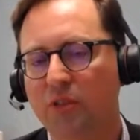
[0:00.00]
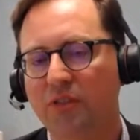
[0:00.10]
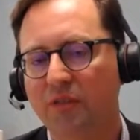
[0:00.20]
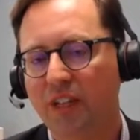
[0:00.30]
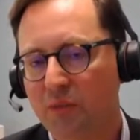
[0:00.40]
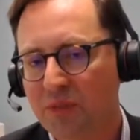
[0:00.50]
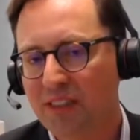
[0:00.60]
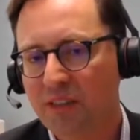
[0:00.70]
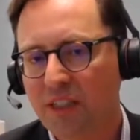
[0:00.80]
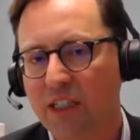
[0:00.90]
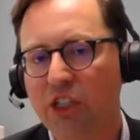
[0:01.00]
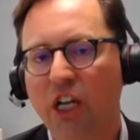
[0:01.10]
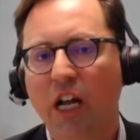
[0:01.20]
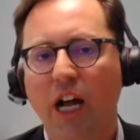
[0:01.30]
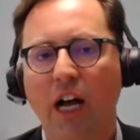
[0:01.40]
of investments and such,
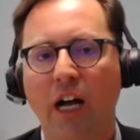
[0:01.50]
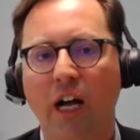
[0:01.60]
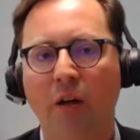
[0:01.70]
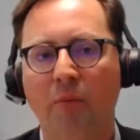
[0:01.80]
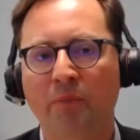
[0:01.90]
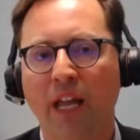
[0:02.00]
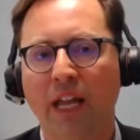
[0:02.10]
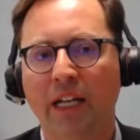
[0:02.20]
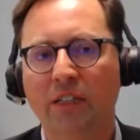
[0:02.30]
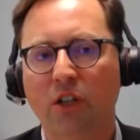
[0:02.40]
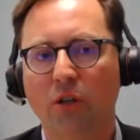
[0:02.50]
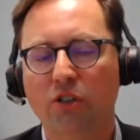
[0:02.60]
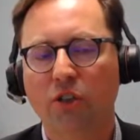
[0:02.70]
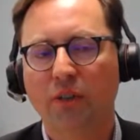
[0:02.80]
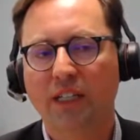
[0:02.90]
and
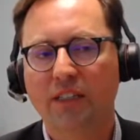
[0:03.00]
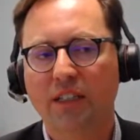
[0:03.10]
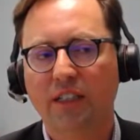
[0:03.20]
also that